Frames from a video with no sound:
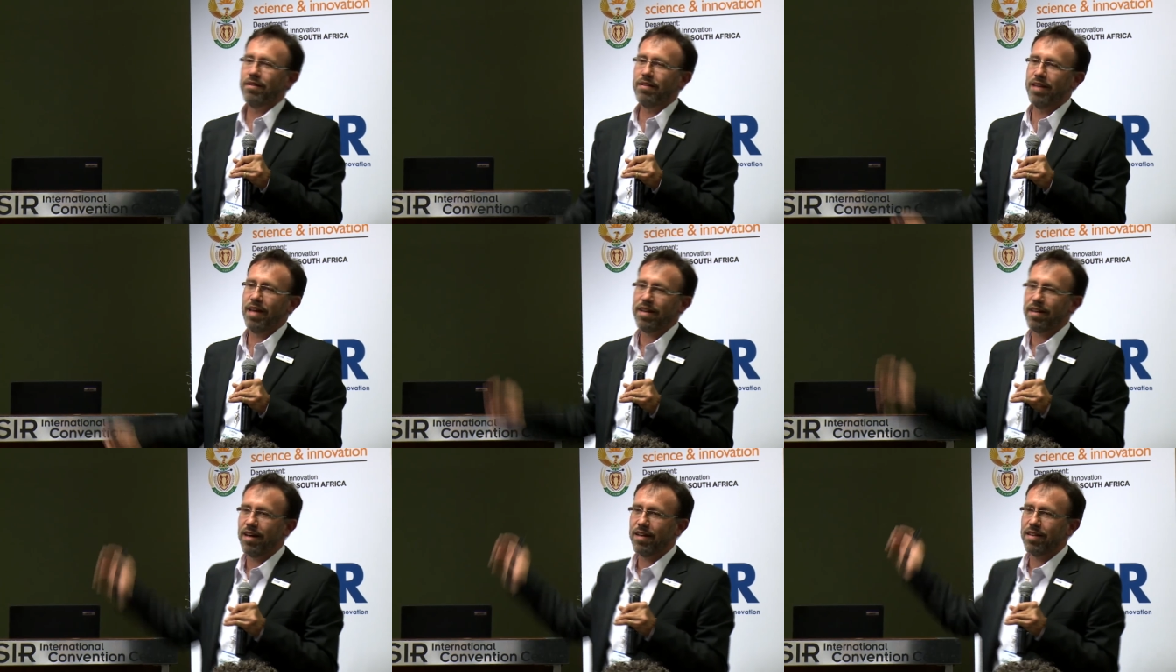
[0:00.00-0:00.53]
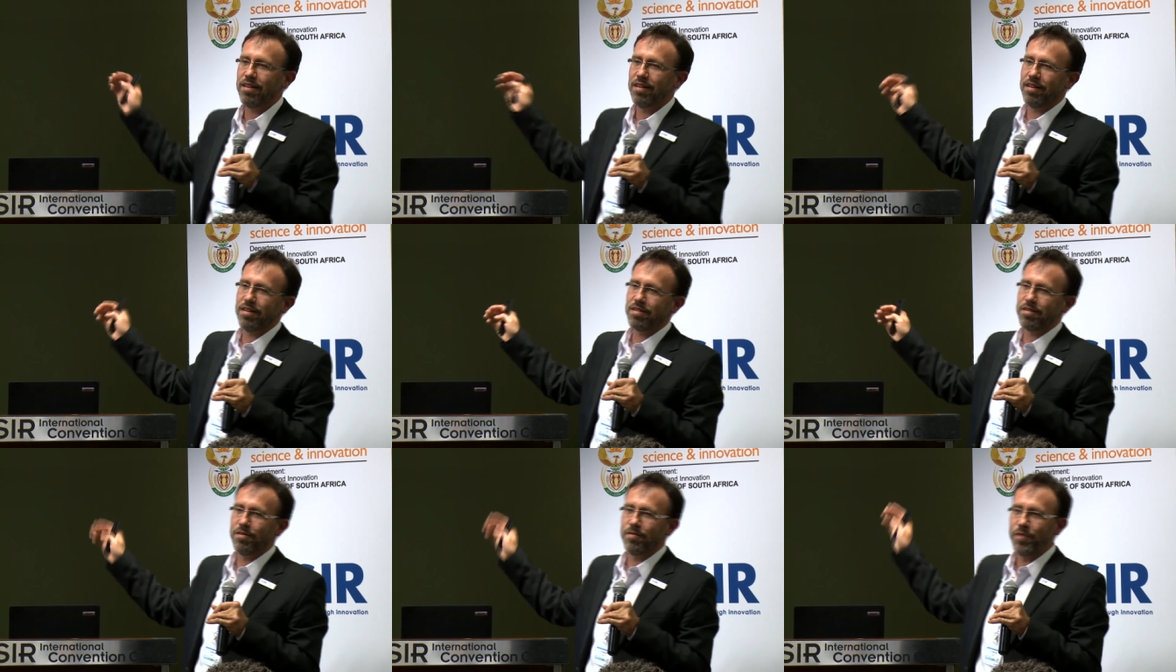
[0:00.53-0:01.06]
That, I think,
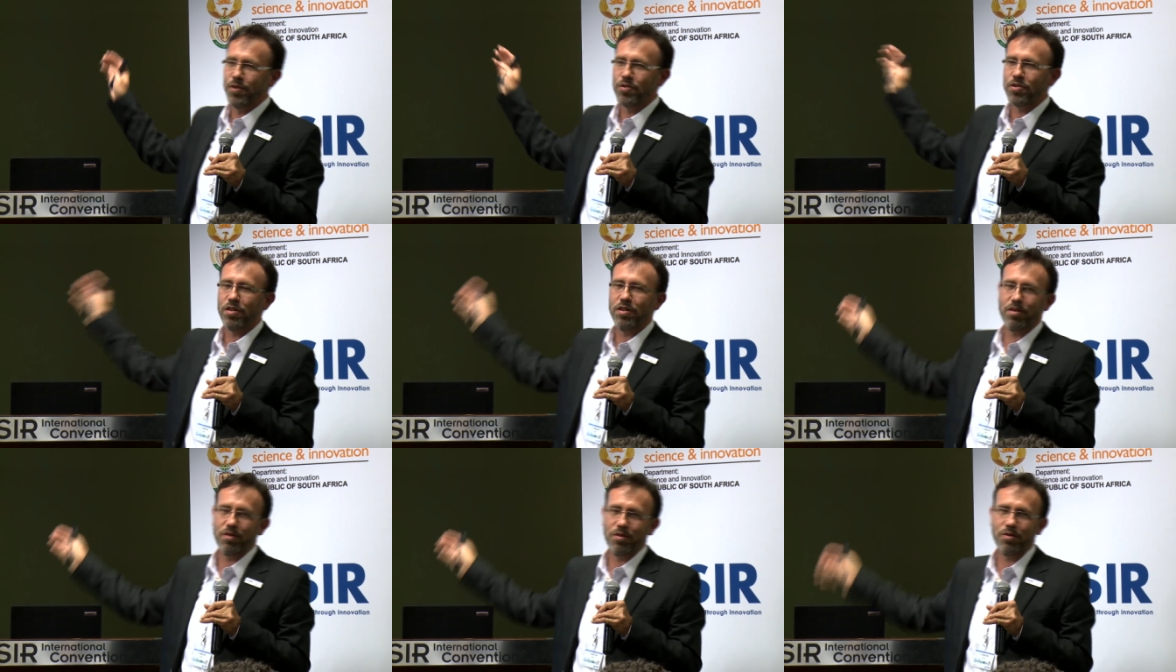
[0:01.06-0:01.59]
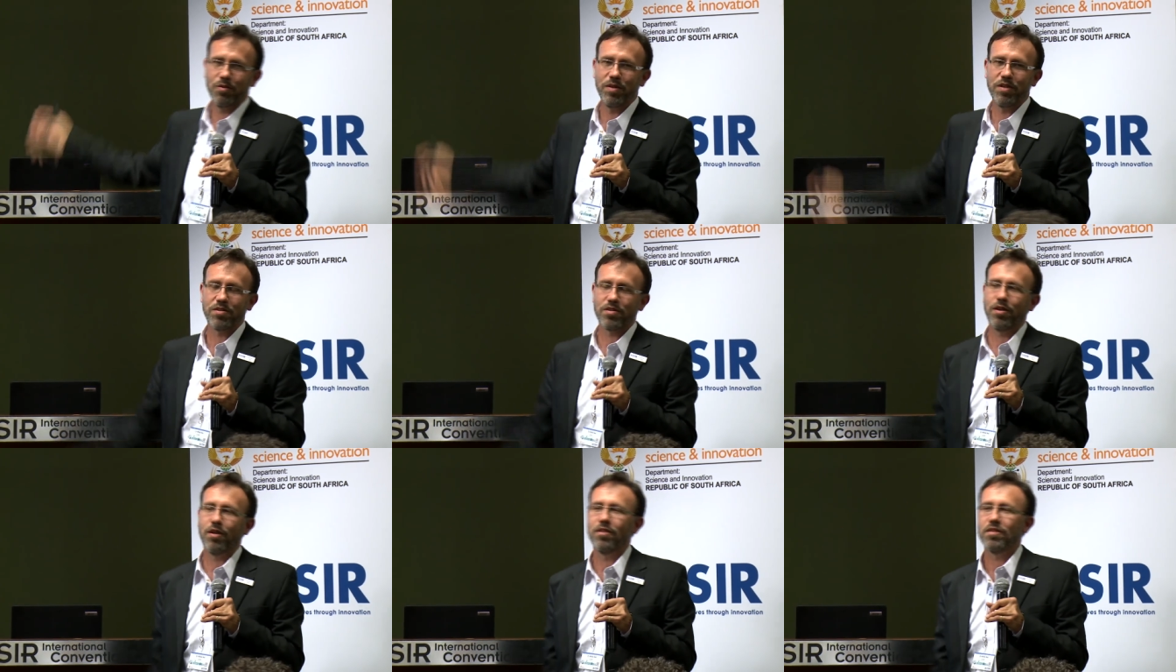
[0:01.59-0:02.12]
is the future where
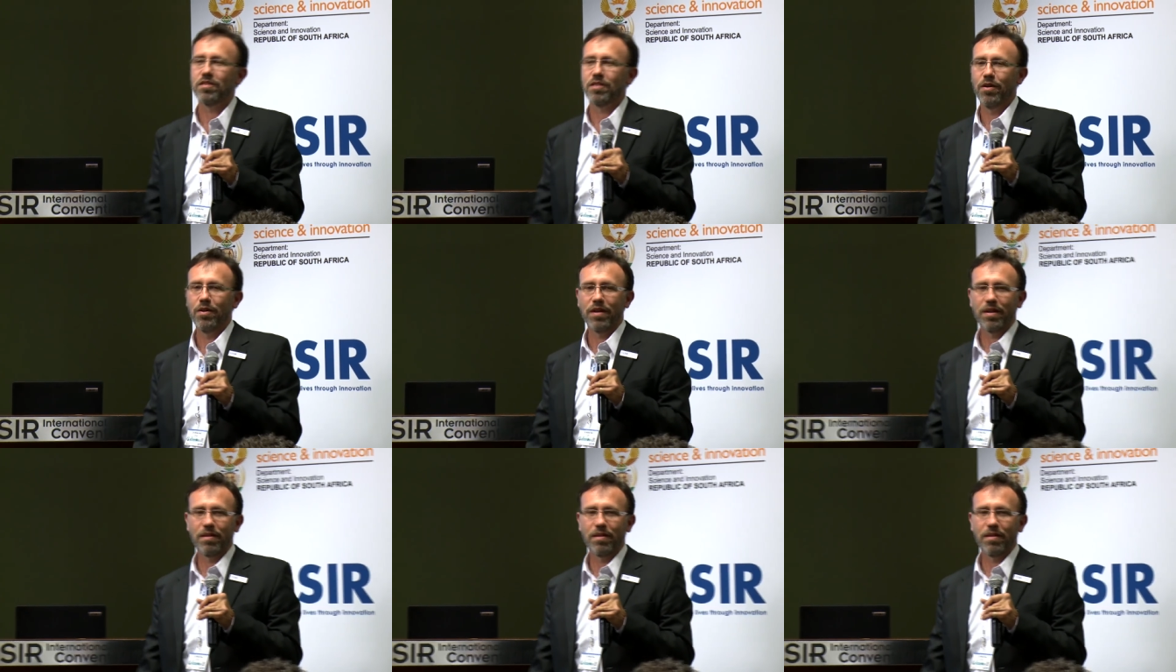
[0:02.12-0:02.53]
SAR is going.